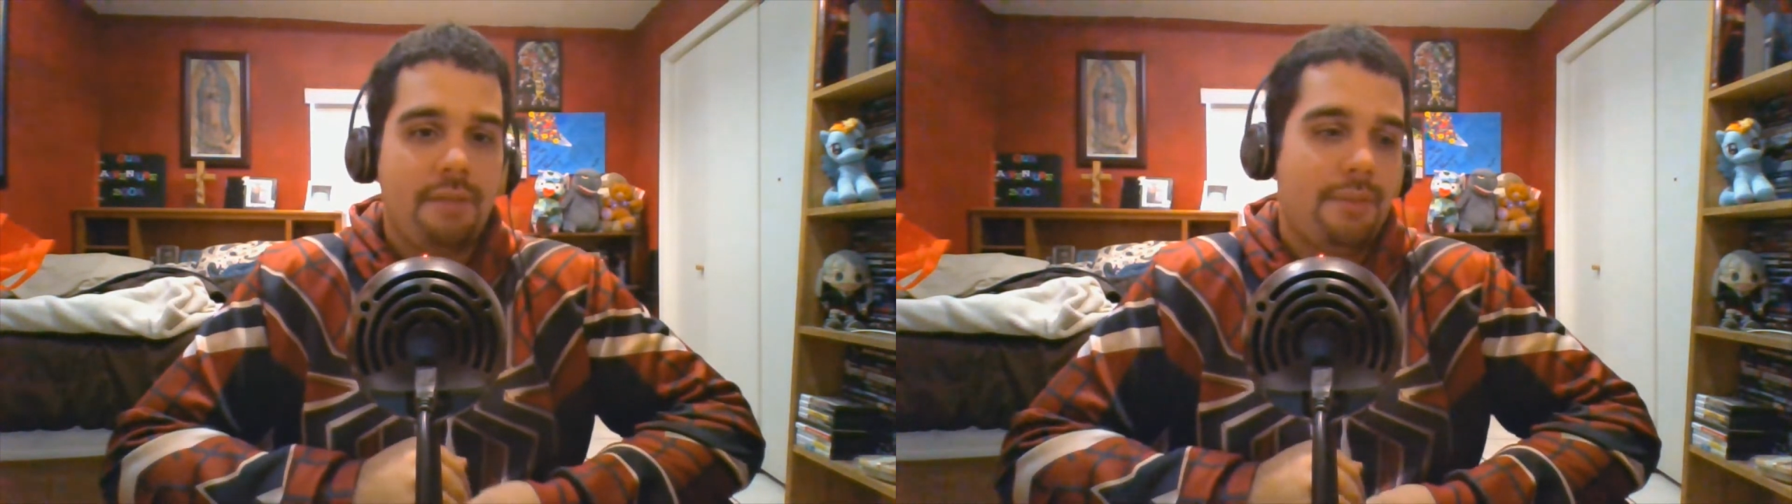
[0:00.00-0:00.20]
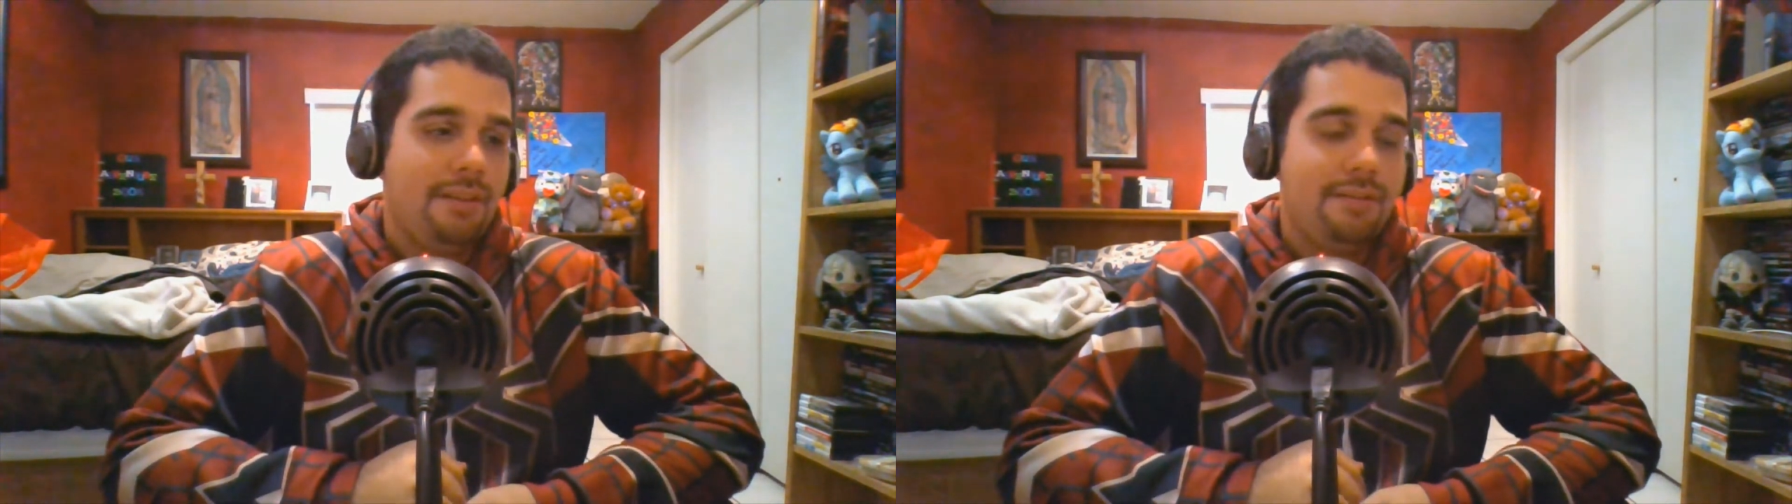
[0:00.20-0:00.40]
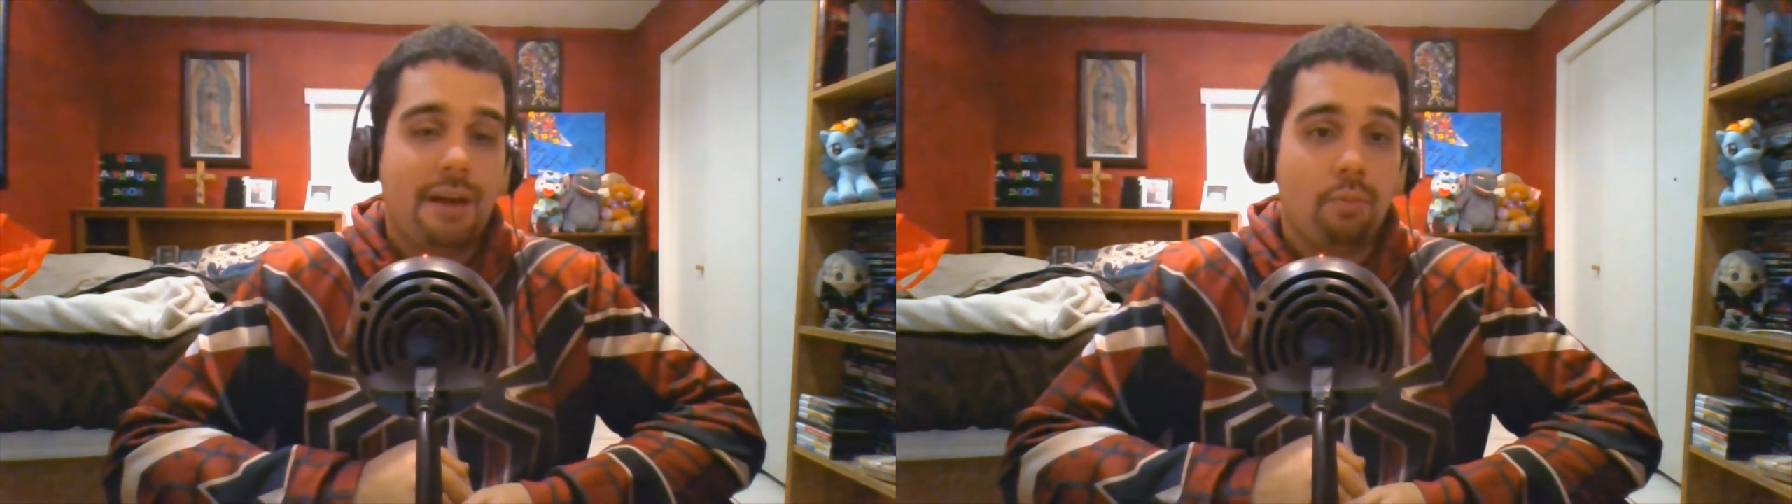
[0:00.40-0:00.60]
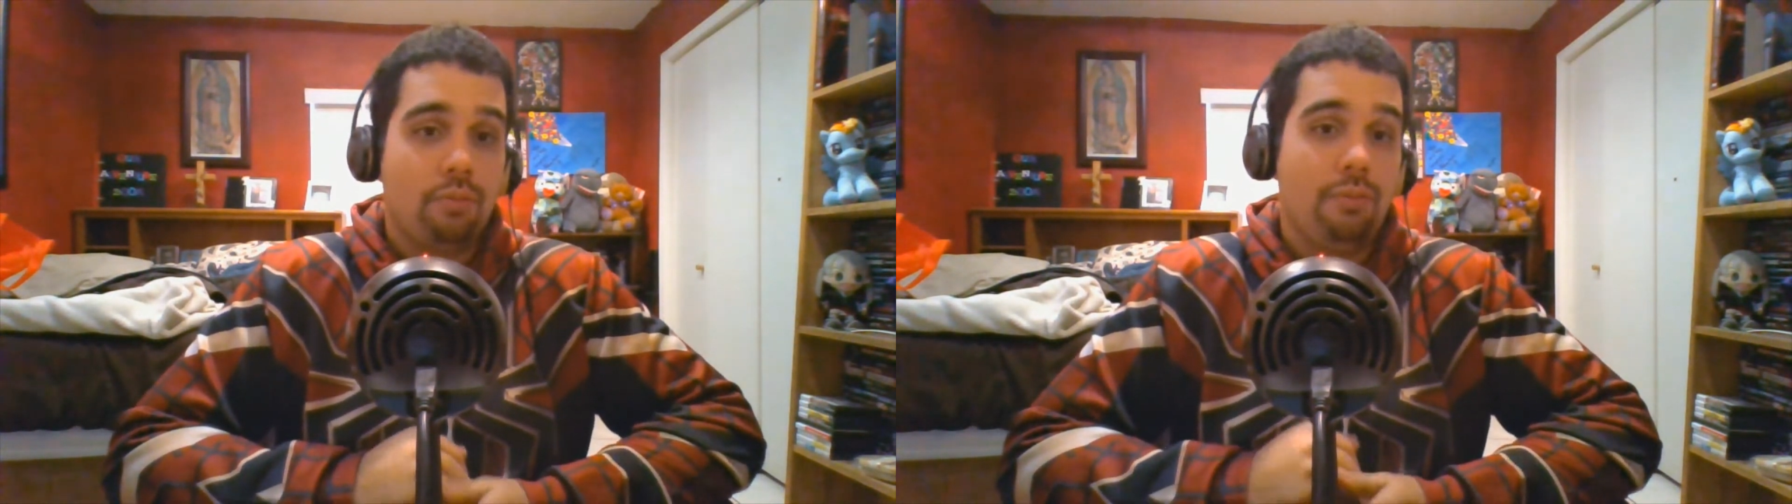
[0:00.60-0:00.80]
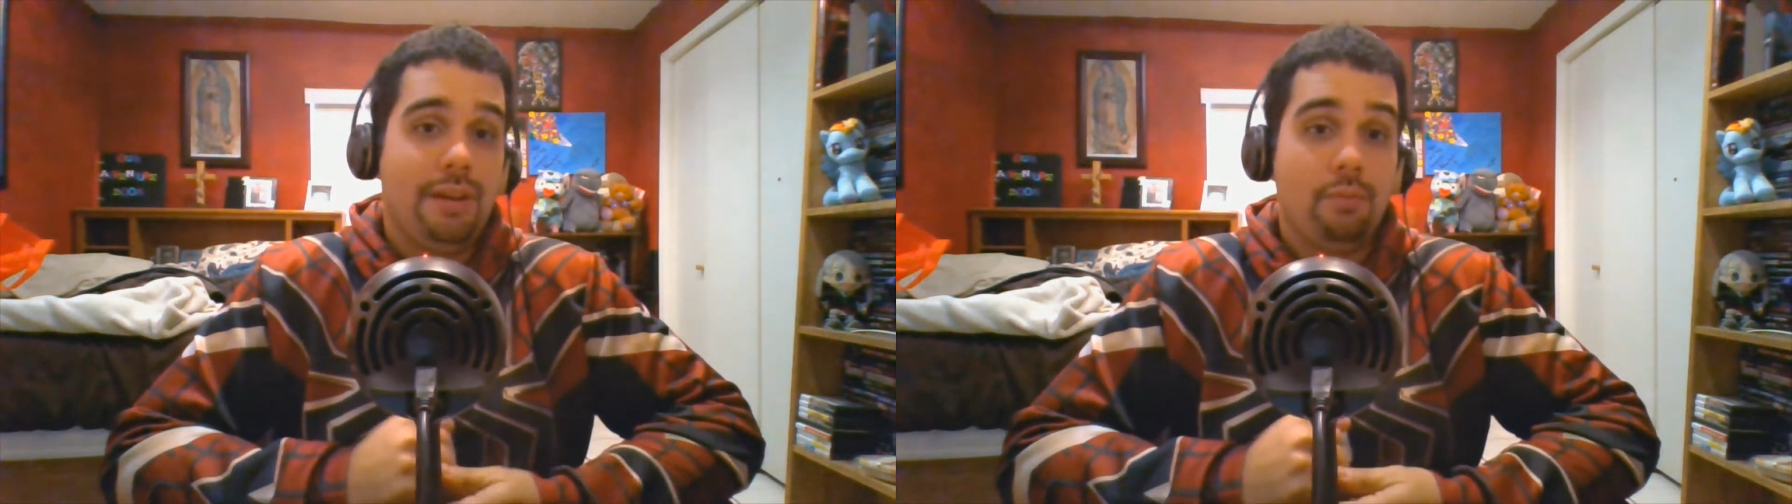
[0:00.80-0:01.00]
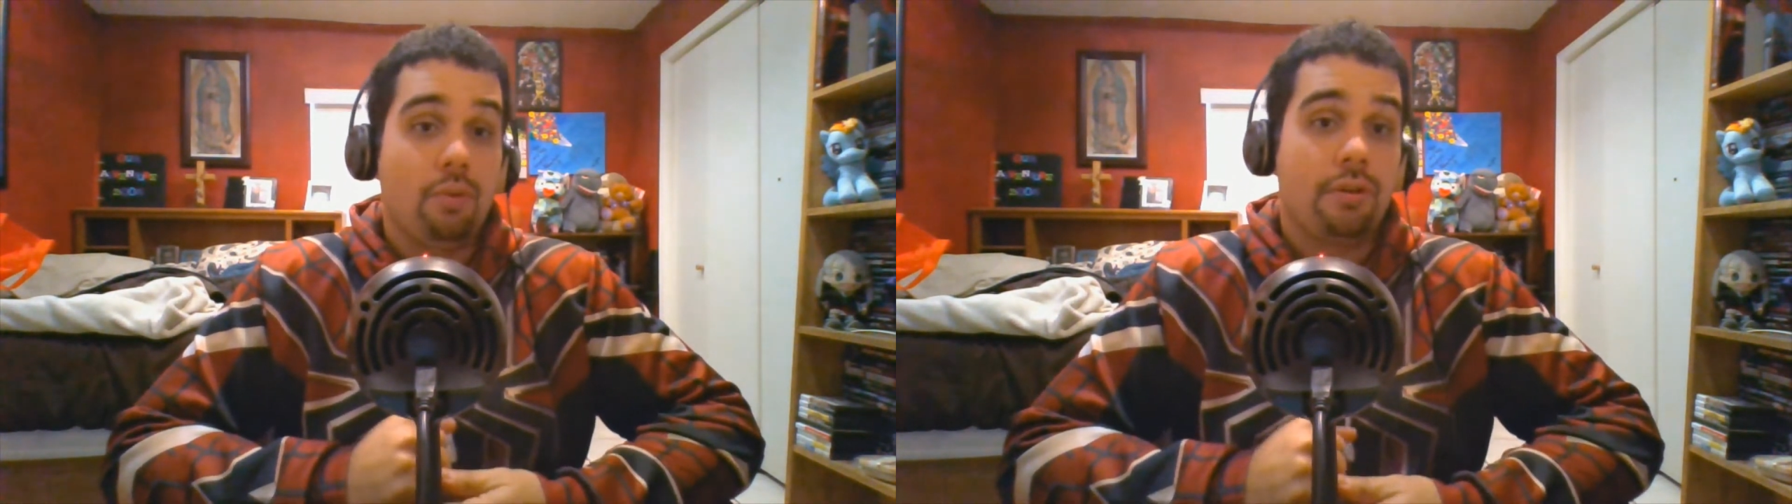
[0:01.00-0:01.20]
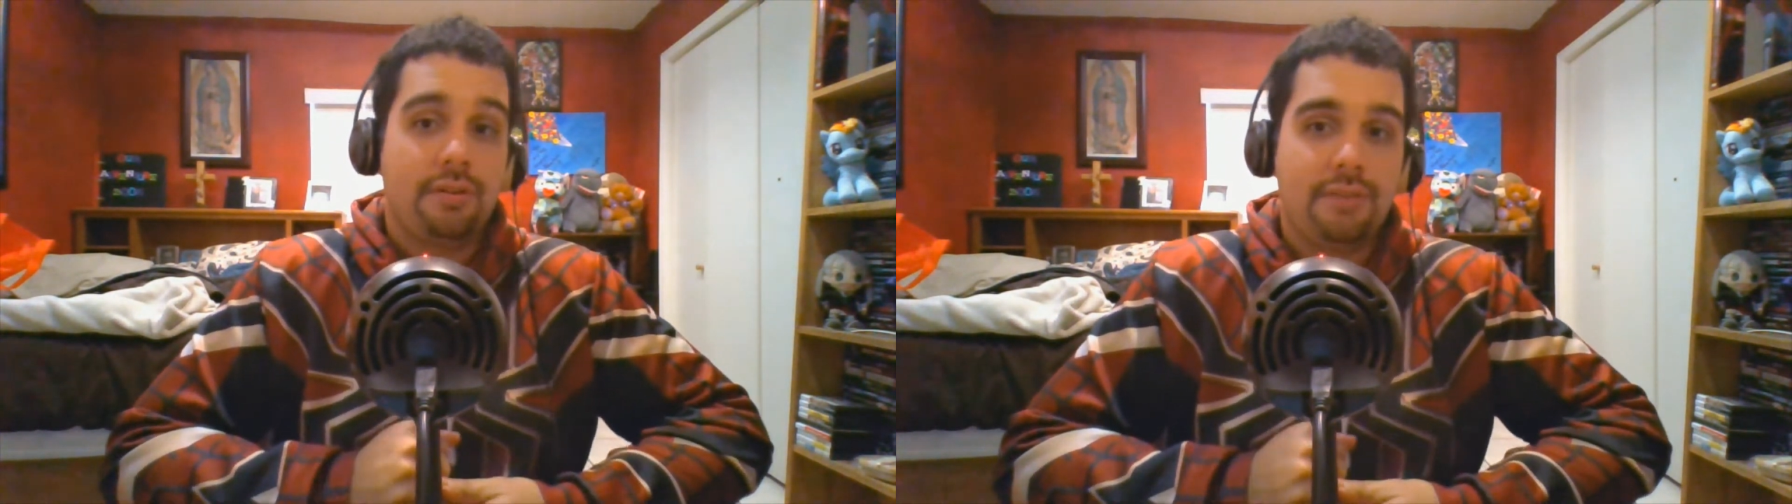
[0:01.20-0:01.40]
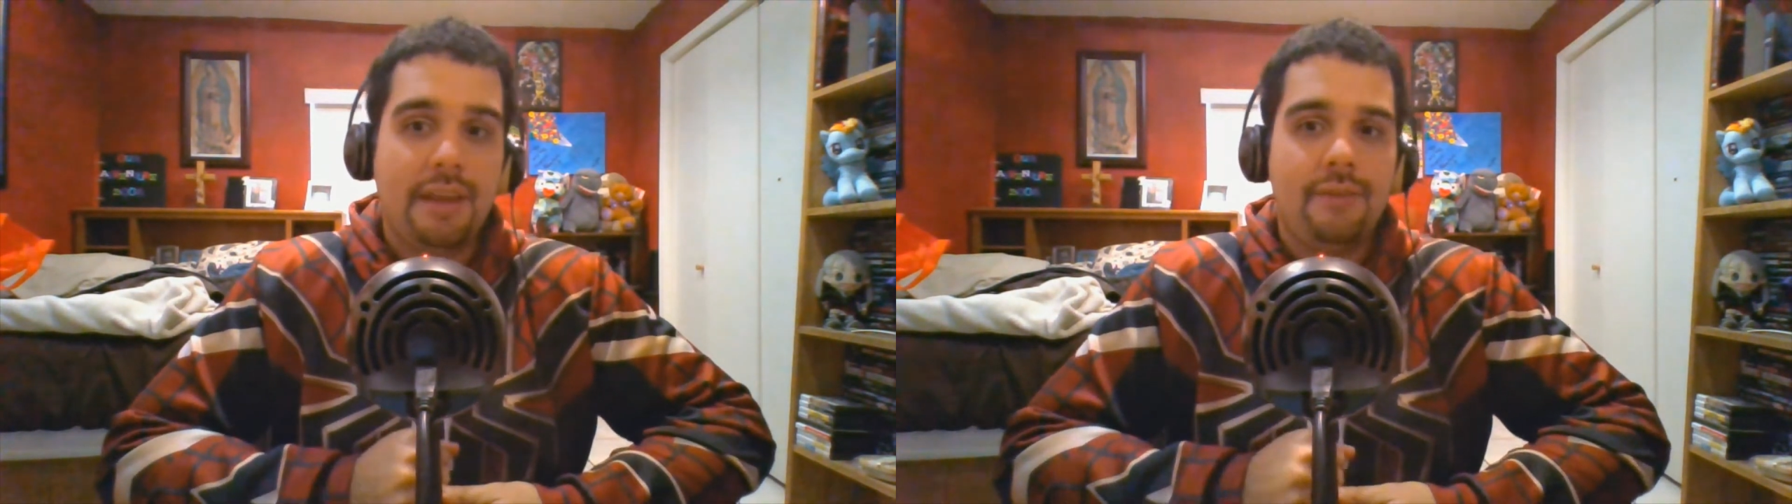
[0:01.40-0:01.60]
maybe he's not really worth
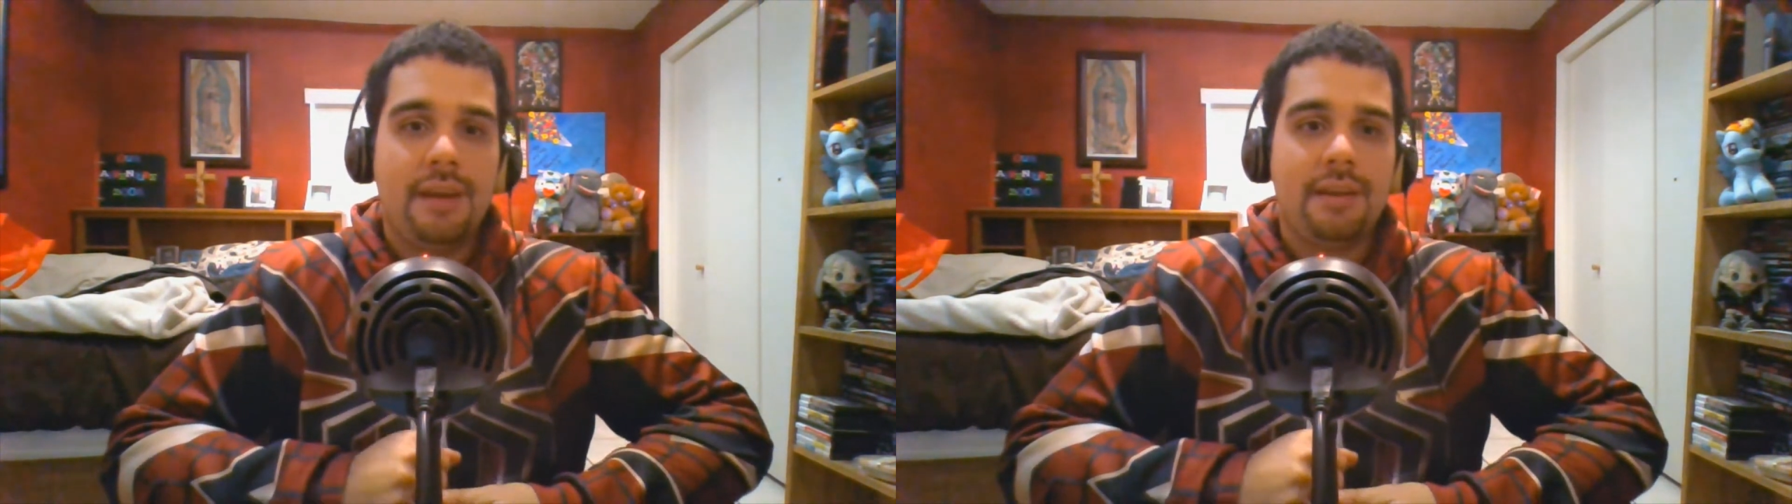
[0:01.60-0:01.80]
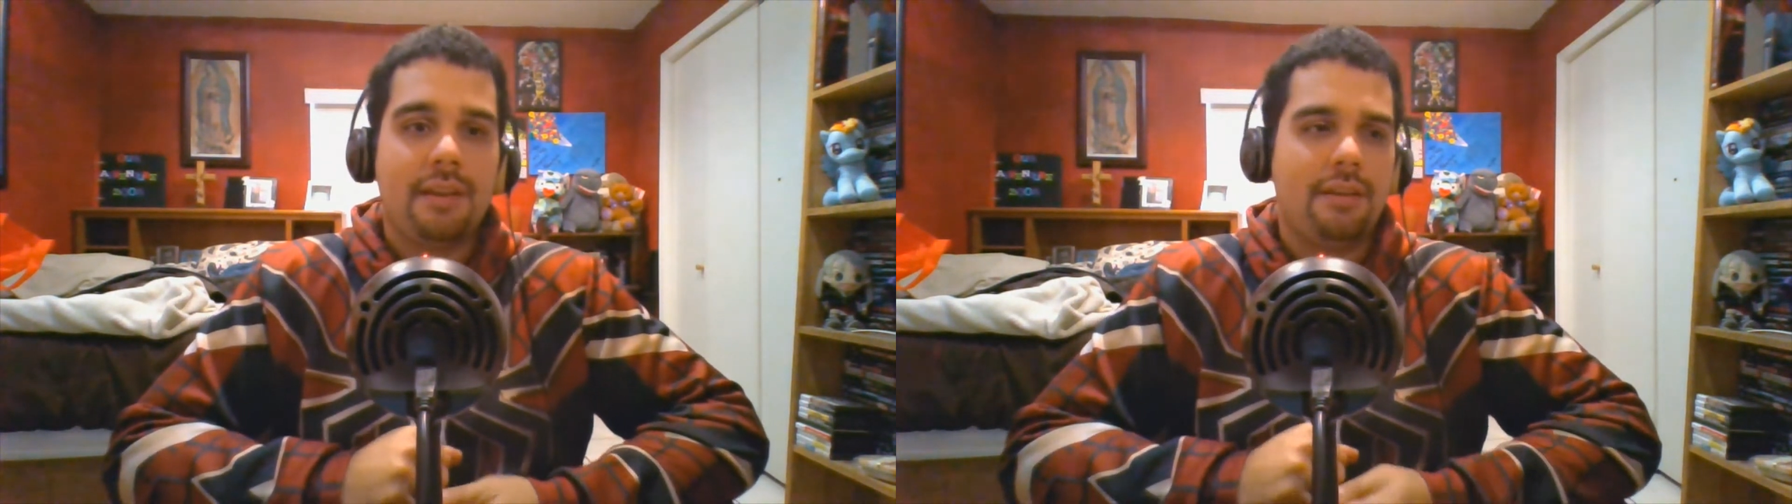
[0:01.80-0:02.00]
saving,